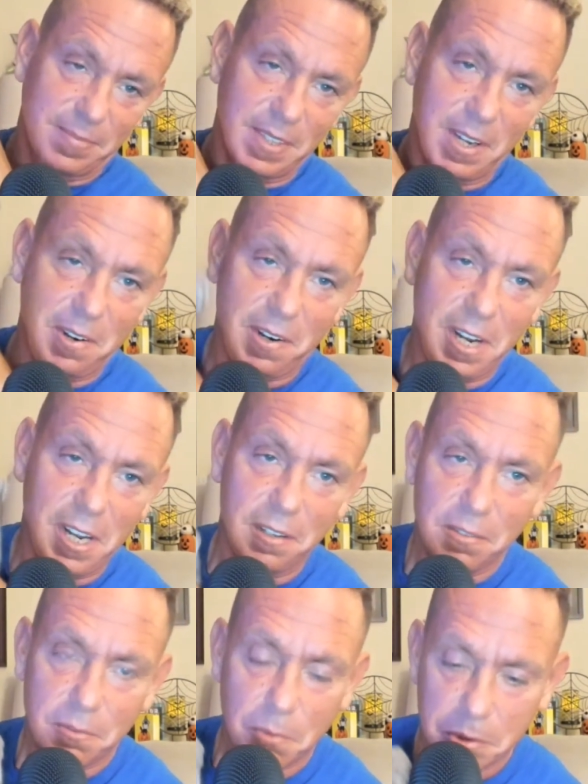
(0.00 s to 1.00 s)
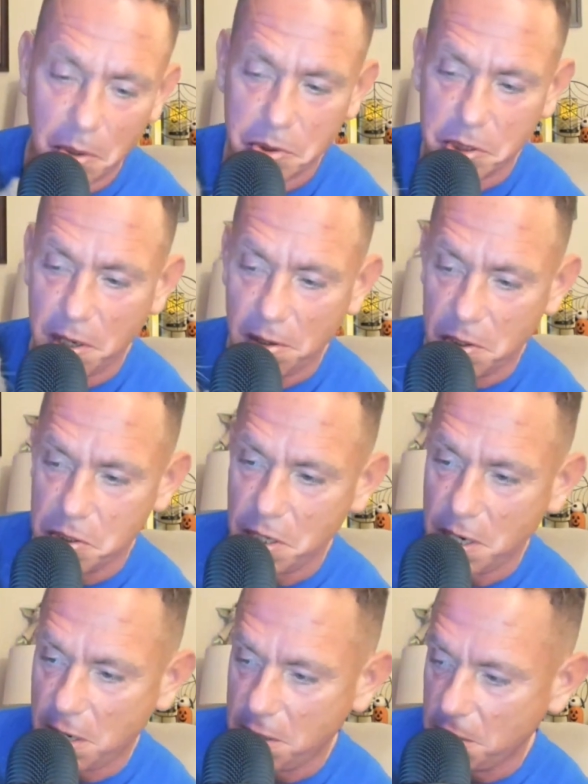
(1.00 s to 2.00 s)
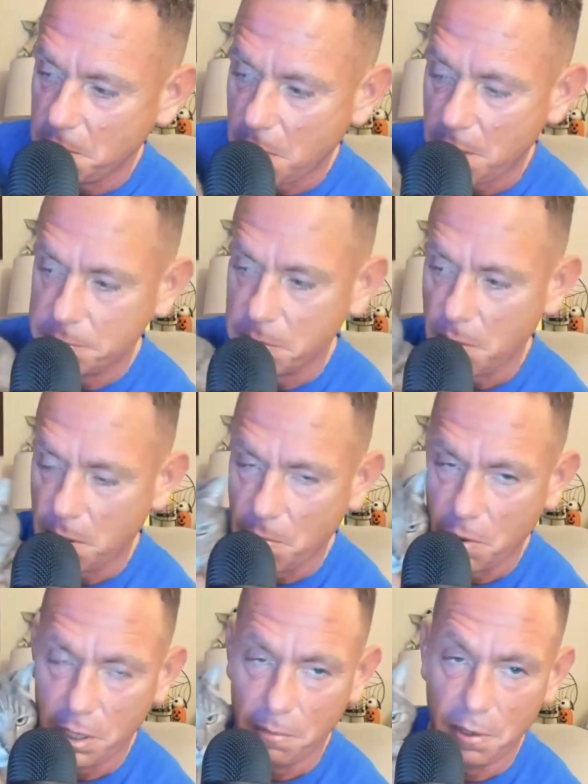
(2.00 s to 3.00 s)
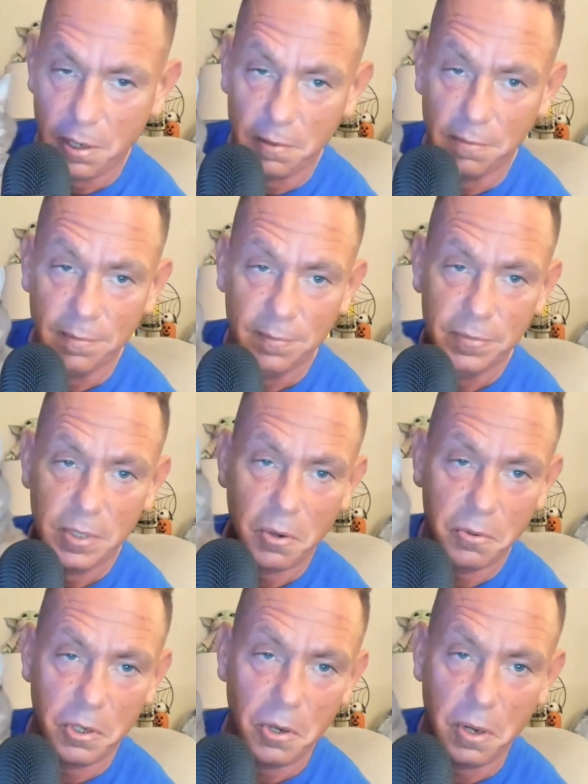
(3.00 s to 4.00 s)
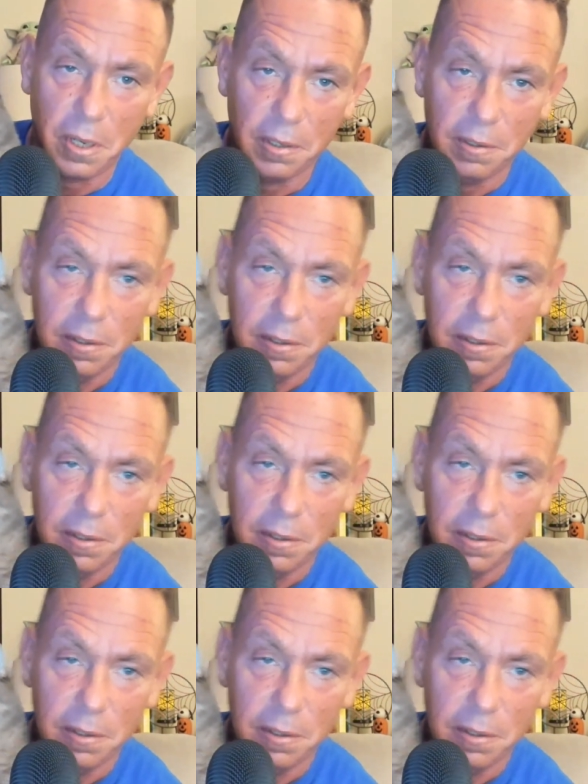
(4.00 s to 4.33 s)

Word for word: All right. Well, don't scare the shit out of your mom tomorrow morning, bud. Don't do it.